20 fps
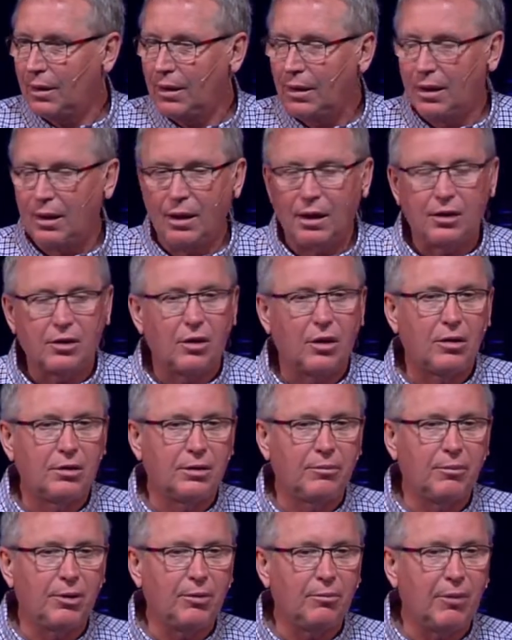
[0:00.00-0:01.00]
And I called
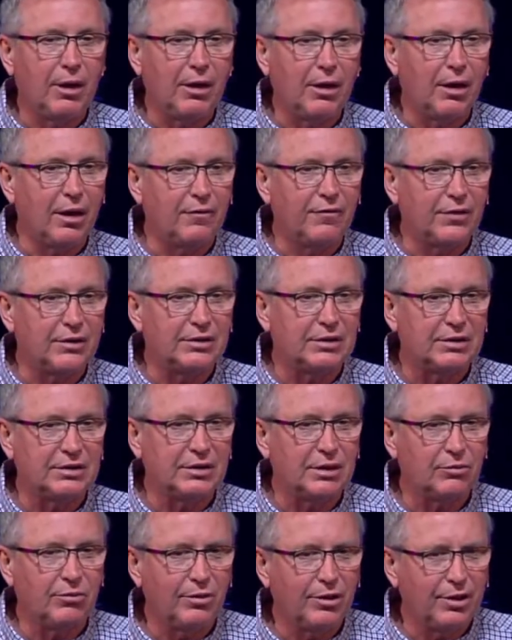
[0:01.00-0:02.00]
him into my office. I
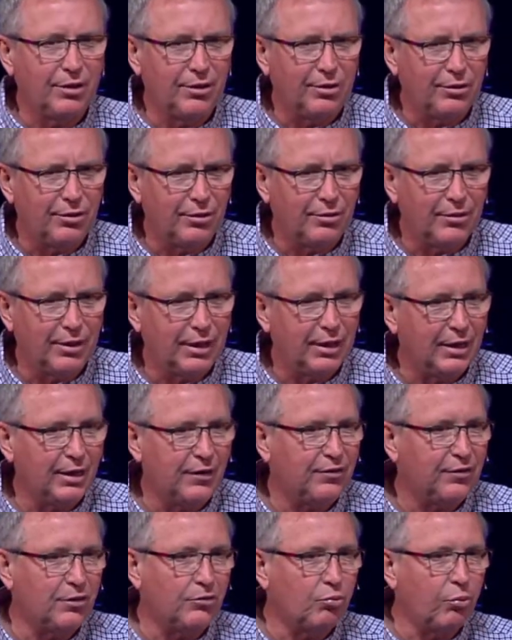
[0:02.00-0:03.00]
said, what are you doing? He
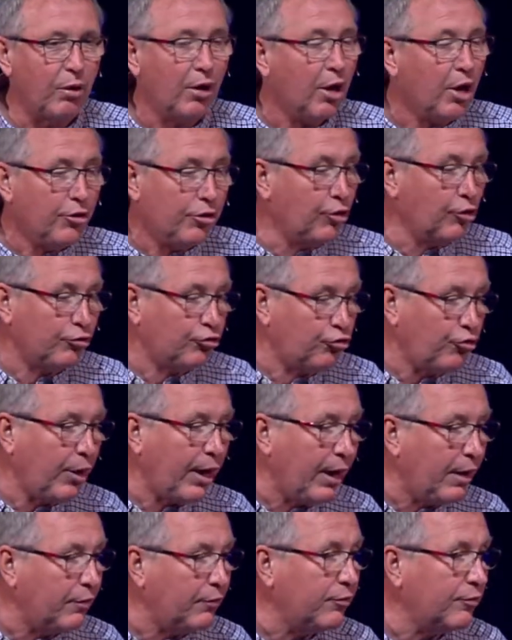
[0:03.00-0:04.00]
says, well, they're
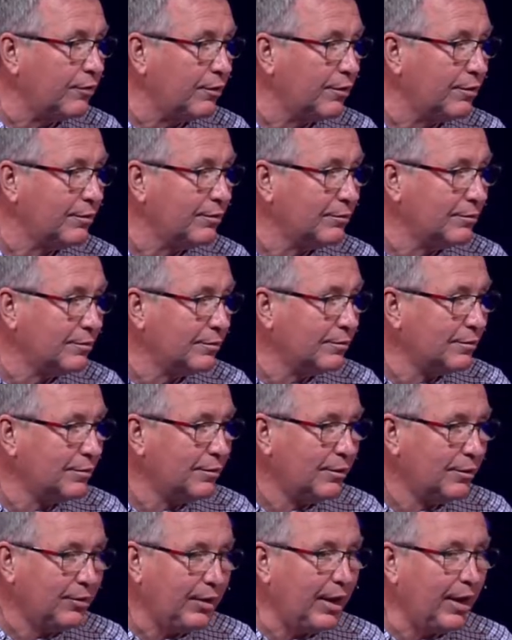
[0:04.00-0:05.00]
dressed.
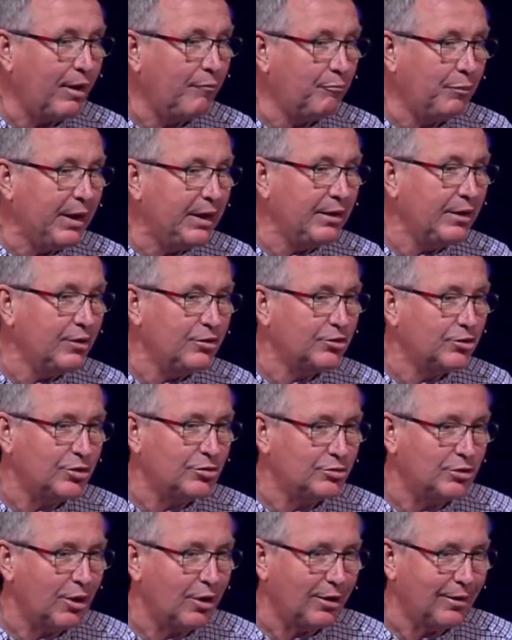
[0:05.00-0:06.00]
They have bathing
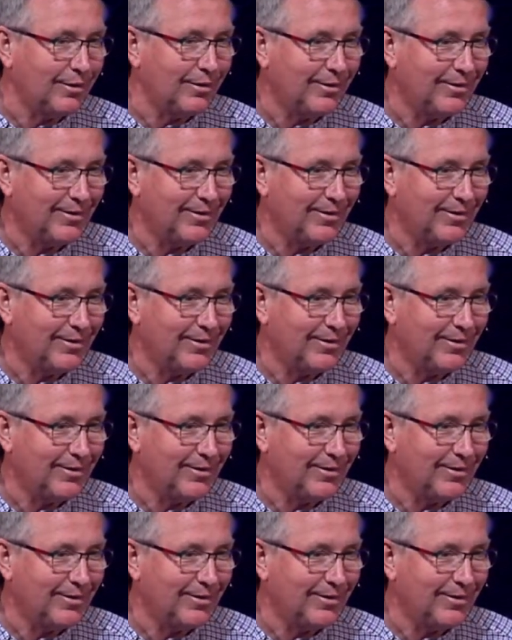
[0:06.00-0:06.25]
suits on.